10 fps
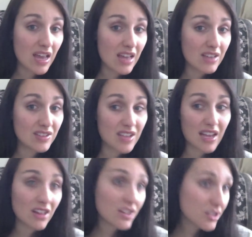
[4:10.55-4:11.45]
a
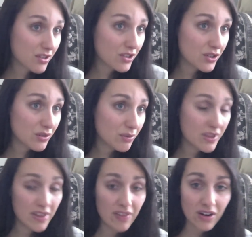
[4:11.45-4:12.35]
psychological issue.
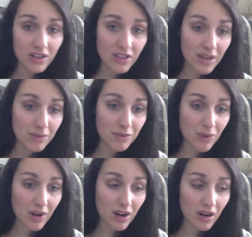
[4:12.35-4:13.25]
But then there are times
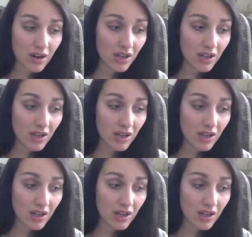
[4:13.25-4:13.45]
where